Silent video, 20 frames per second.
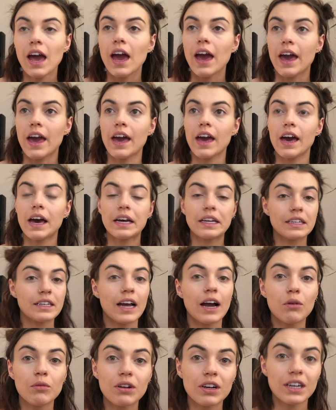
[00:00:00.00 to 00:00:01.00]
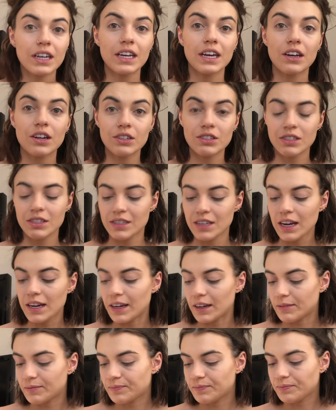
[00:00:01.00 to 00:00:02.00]
And now we're gonna get on to
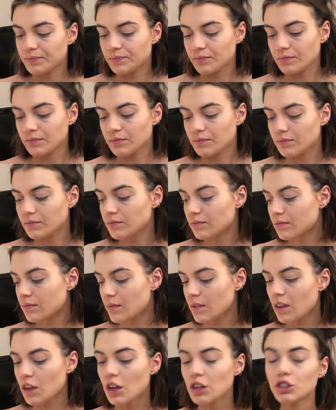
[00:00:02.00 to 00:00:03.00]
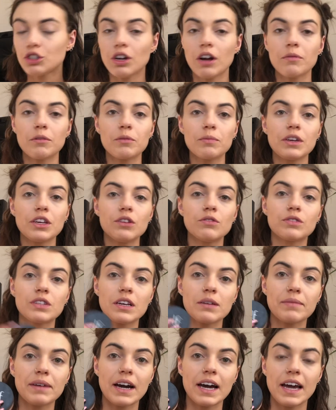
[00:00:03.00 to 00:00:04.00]
setting. So I'm gonna be
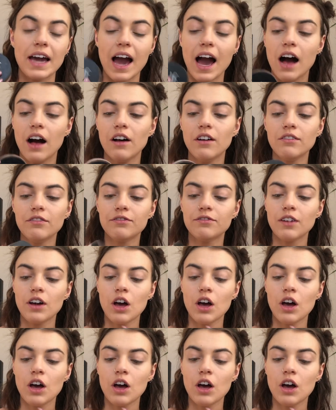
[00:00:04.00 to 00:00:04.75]
using my e.l.f.